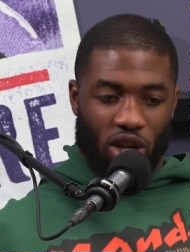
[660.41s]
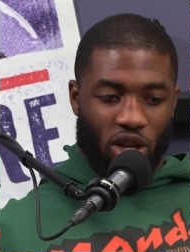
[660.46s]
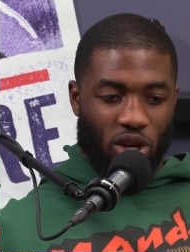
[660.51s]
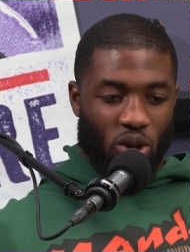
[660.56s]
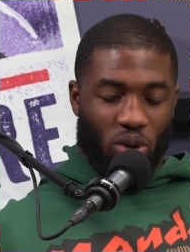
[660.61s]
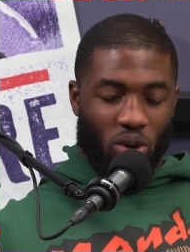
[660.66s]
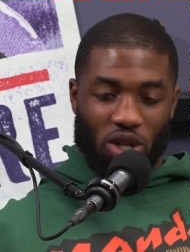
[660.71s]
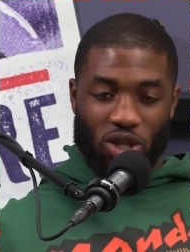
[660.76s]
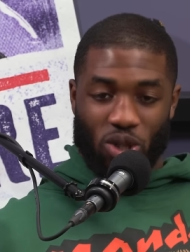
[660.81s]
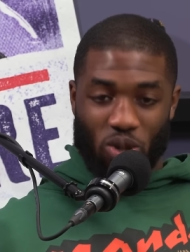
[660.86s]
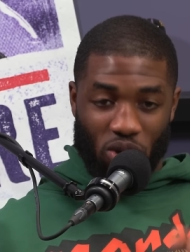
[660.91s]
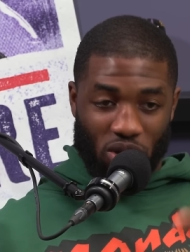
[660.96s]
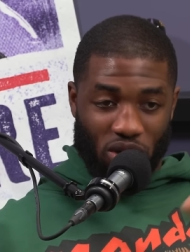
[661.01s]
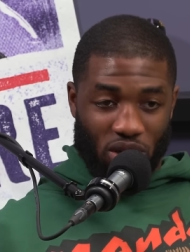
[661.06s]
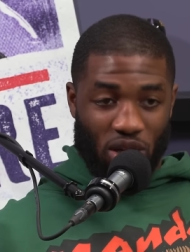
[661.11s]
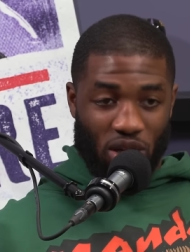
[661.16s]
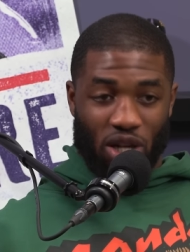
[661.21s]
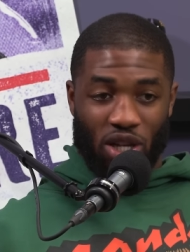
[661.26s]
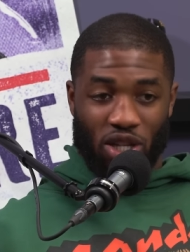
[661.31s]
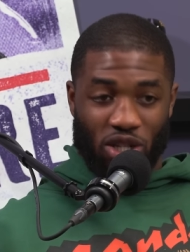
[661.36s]
Don't contort to
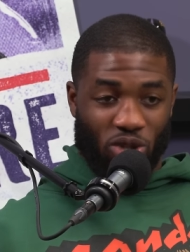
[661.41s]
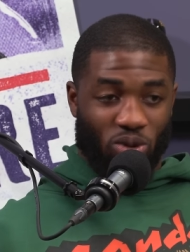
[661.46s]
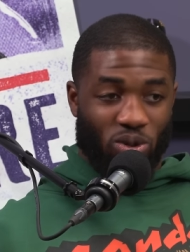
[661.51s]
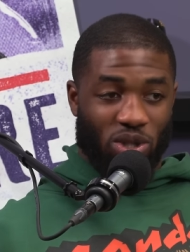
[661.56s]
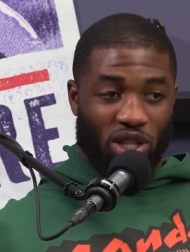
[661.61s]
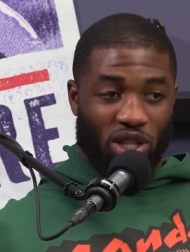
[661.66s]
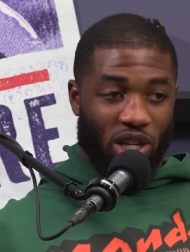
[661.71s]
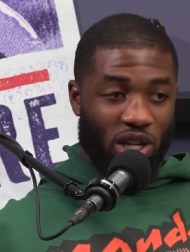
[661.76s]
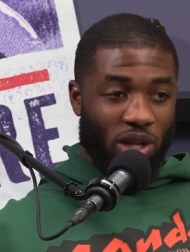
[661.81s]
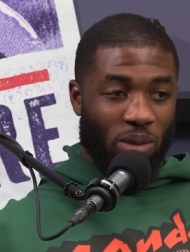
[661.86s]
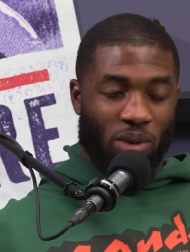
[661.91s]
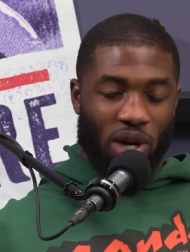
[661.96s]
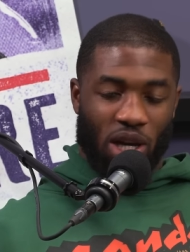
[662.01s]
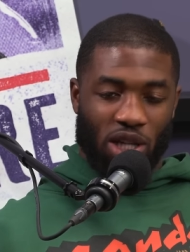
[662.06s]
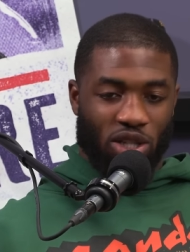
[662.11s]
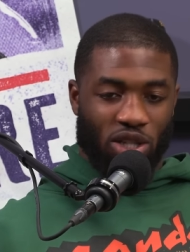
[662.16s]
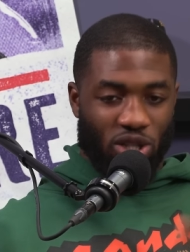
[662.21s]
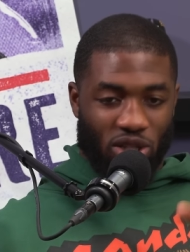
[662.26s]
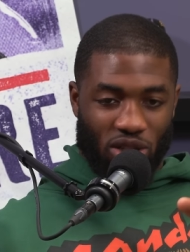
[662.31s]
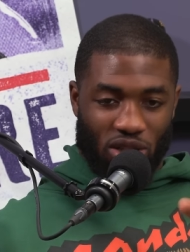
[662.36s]
nothing. Do you see anybody?
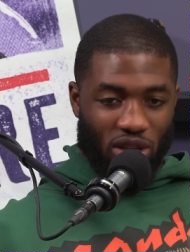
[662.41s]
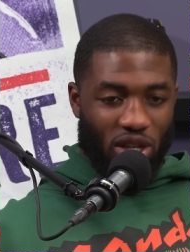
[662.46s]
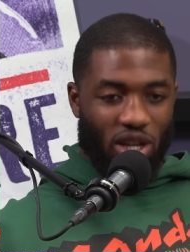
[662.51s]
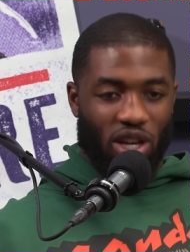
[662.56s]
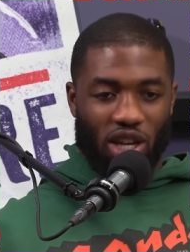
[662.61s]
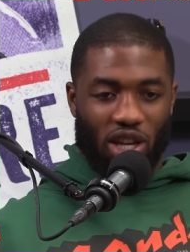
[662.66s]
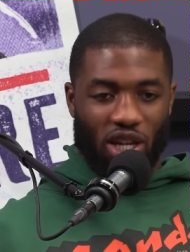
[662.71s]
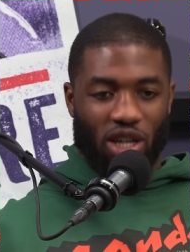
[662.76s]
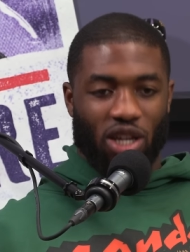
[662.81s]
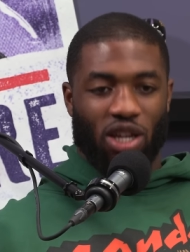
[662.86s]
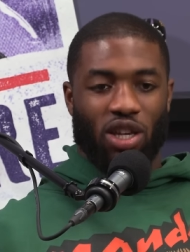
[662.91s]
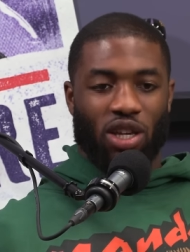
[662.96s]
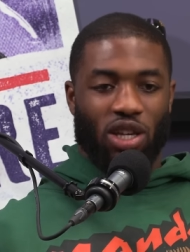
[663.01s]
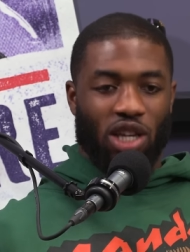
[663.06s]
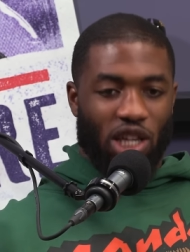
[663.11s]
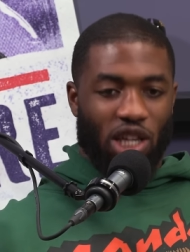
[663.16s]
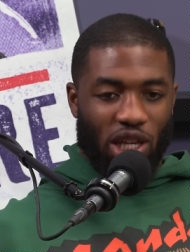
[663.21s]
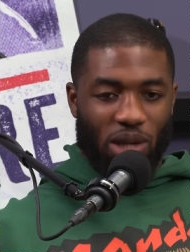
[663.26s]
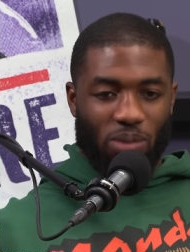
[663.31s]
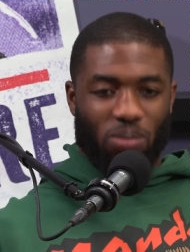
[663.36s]
Just
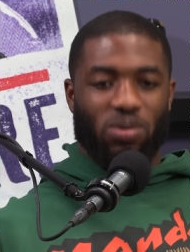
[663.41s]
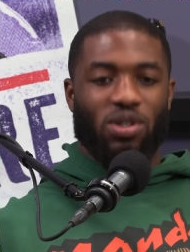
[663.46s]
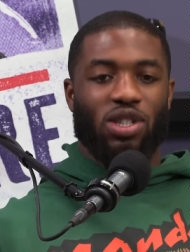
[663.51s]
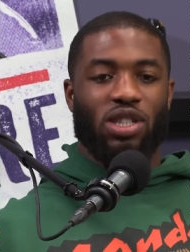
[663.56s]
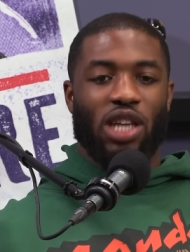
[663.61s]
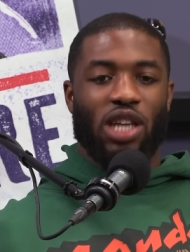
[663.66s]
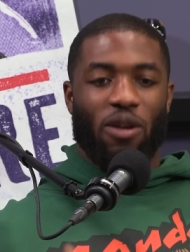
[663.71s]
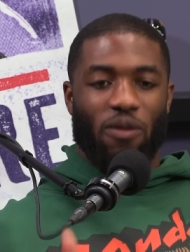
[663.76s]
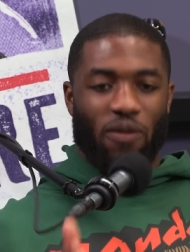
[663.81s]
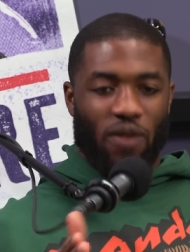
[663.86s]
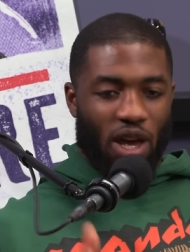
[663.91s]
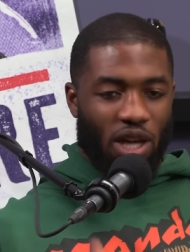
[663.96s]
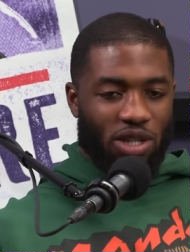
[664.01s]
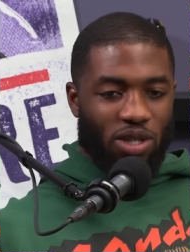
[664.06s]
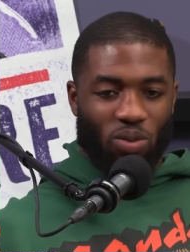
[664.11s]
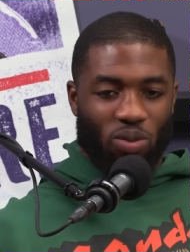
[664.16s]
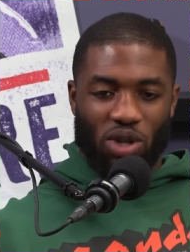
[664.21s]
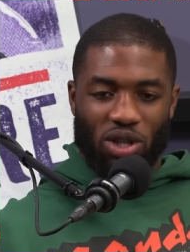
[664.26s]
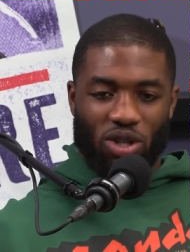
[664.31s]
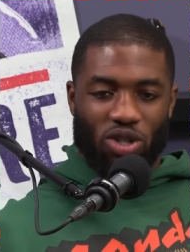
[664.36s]
keep steadfast
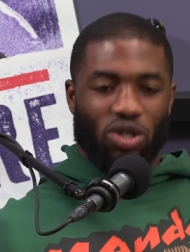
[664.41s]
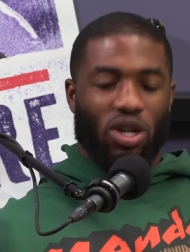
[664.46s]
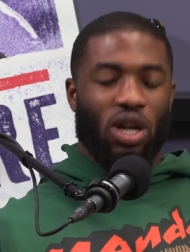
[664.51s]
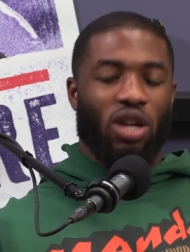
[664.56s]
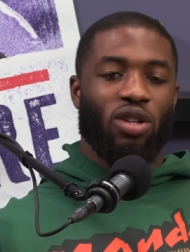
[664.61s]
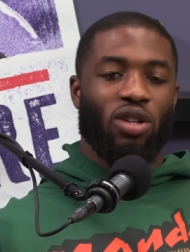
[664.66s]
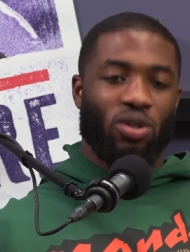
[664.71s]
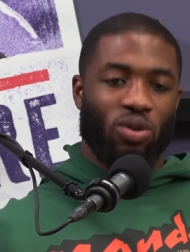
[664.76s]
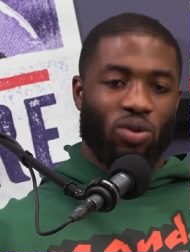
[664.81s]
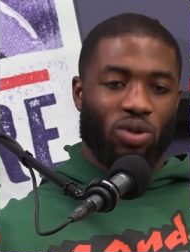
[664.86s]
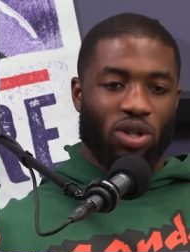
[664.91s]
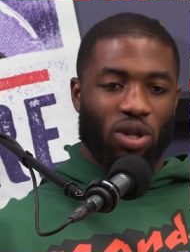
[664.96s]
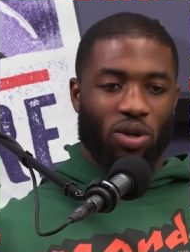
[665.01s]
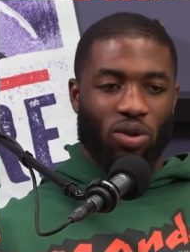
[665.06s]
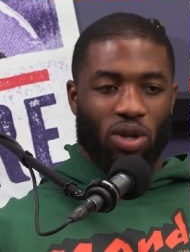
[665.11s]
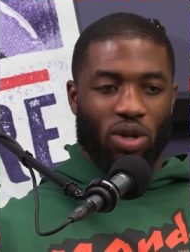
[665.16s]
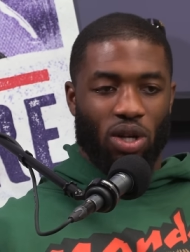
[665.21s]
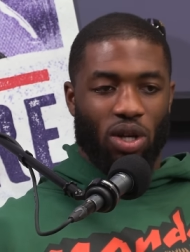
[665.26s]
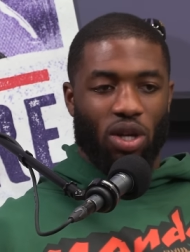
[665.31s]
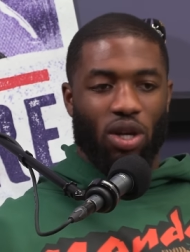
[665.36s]
in what you're trying to do. So,
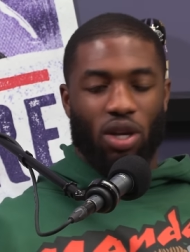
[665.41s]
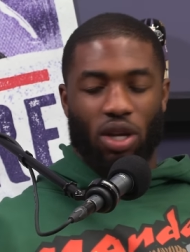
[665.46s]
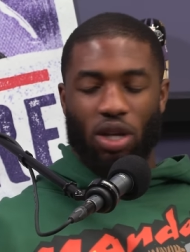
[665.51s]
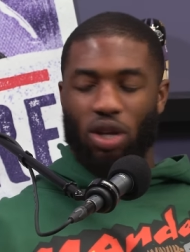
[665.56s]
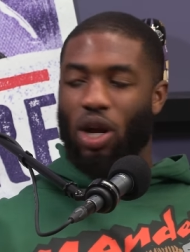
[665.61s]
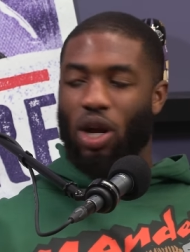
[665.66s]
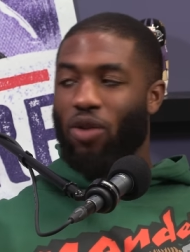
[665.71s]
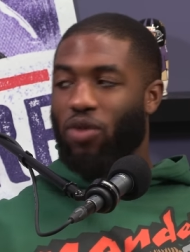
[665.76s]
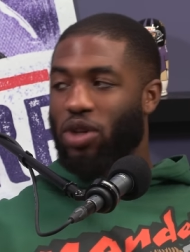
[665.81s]
you know, I